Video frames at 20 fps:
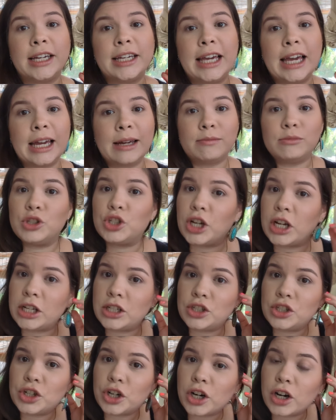a game
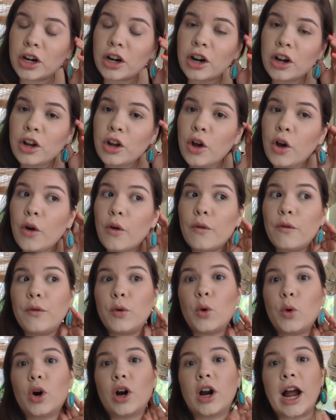changer
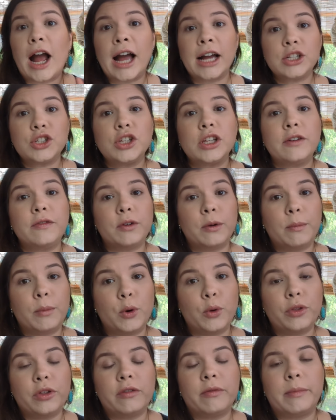for
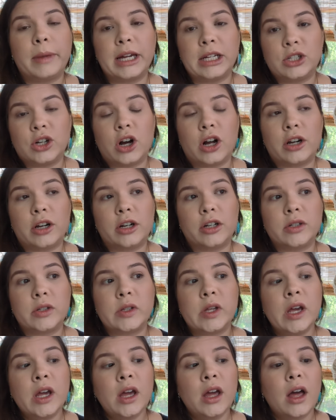both of my
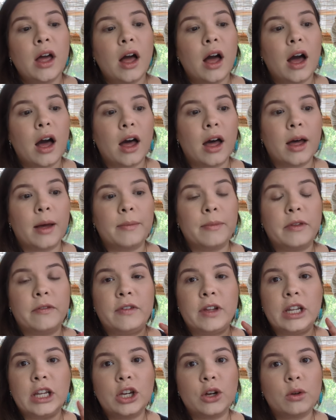daughters. The
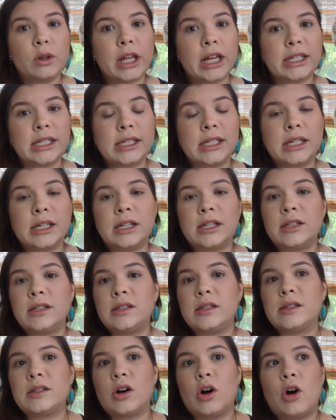video
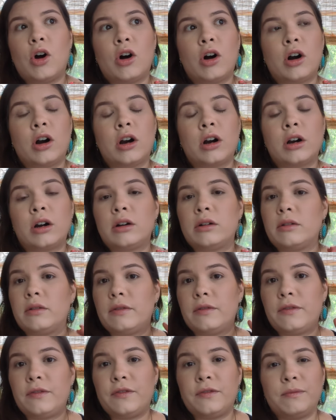lessons are
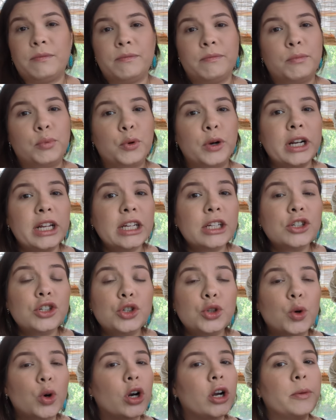pretty
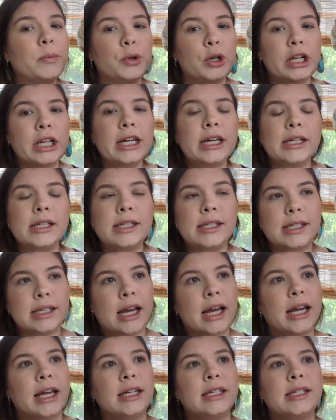short, pretty
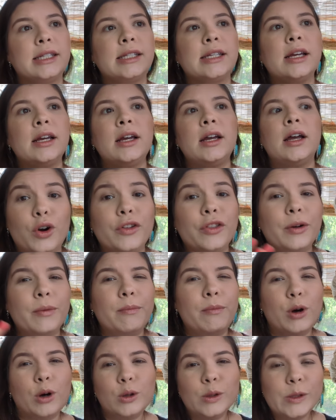concise. For the
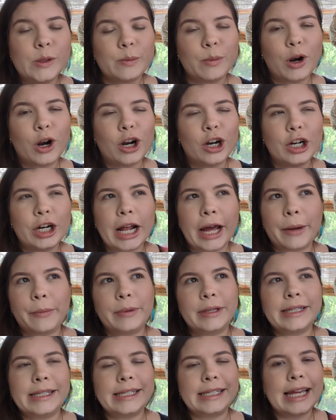most part, I
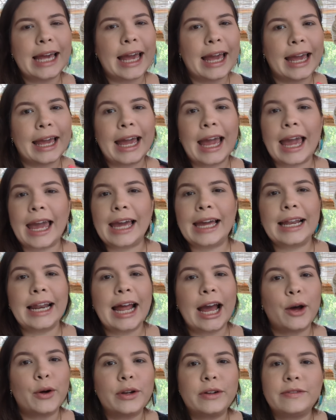would say 8
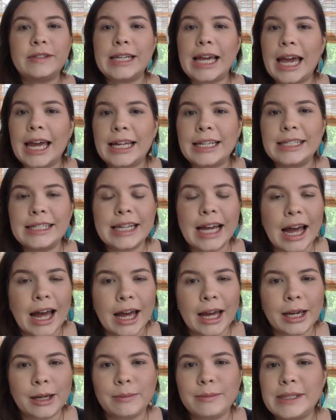out of 10
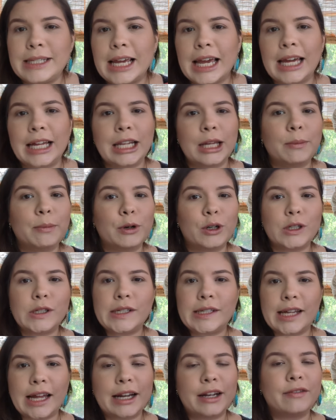times,
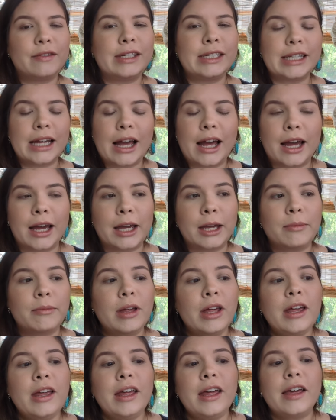80% of the
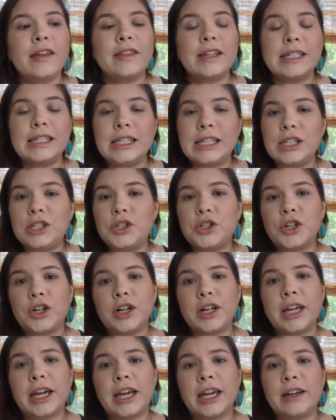time, the teacher
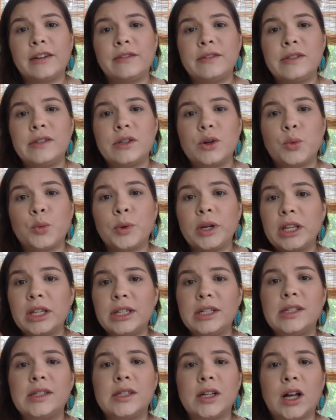gives
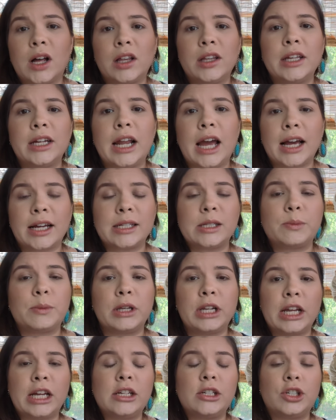really solid
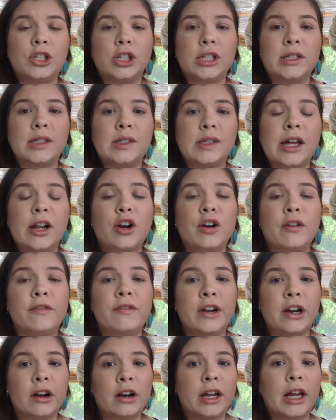explanations that are
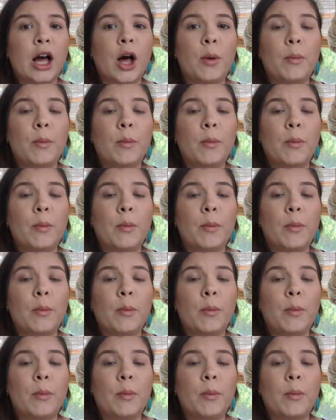very